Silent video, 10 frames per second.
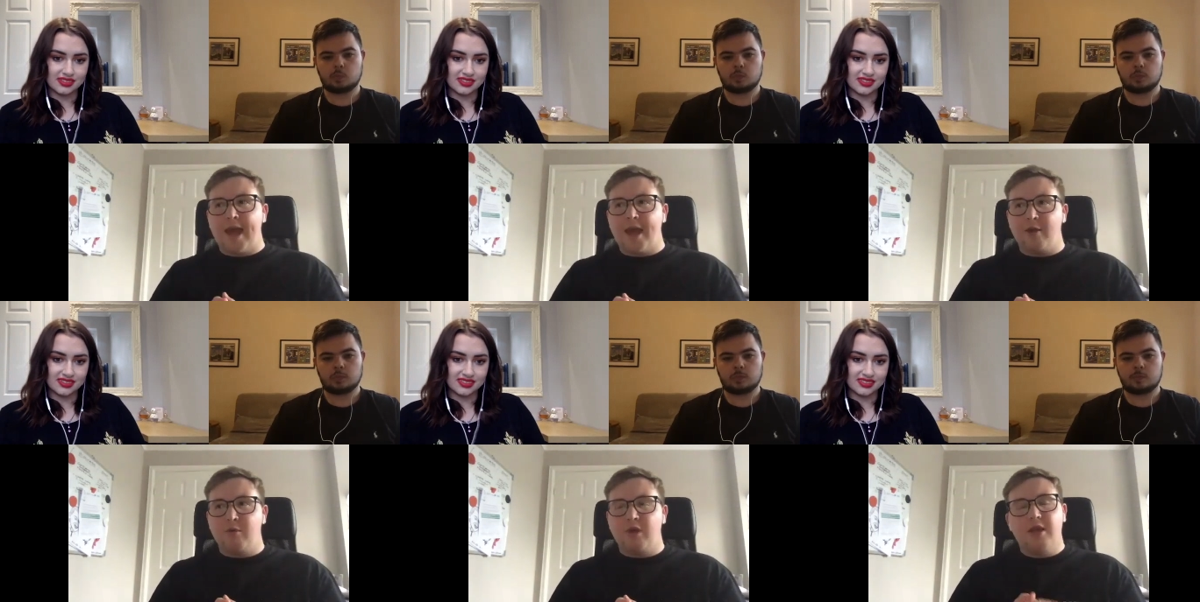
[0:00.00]

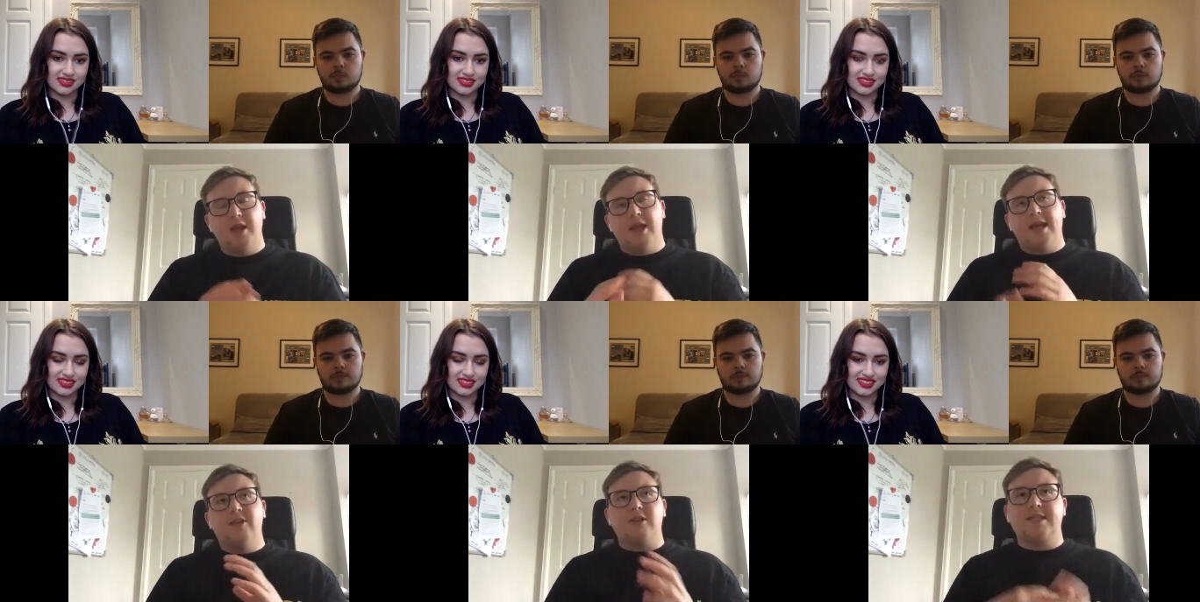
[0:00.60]
Speaker 1: how,
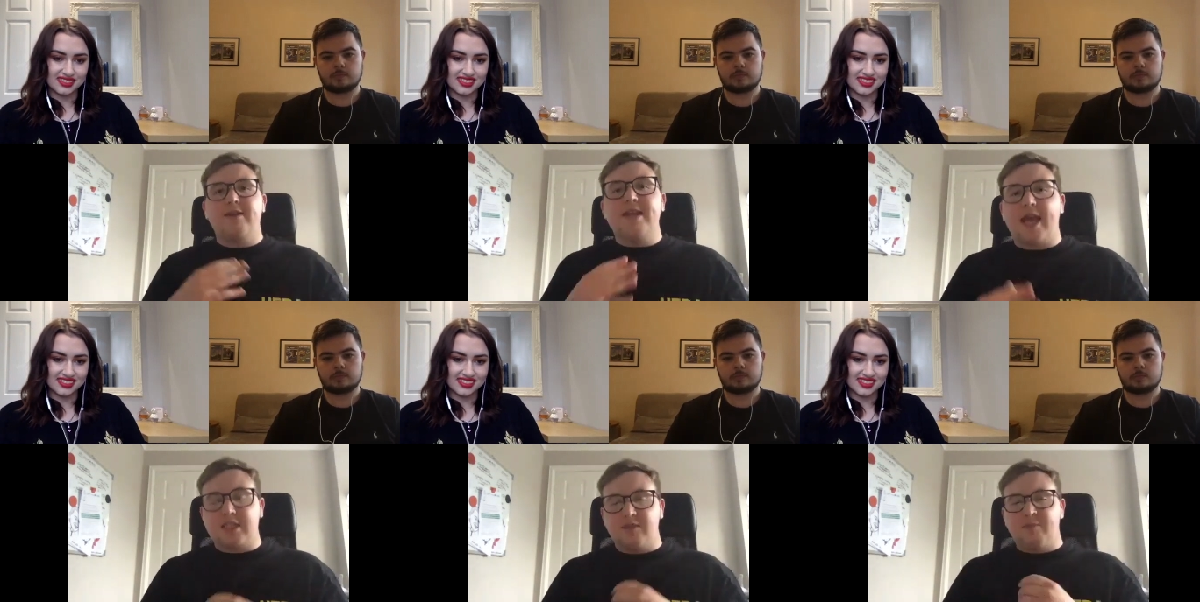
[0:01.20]
not so negative,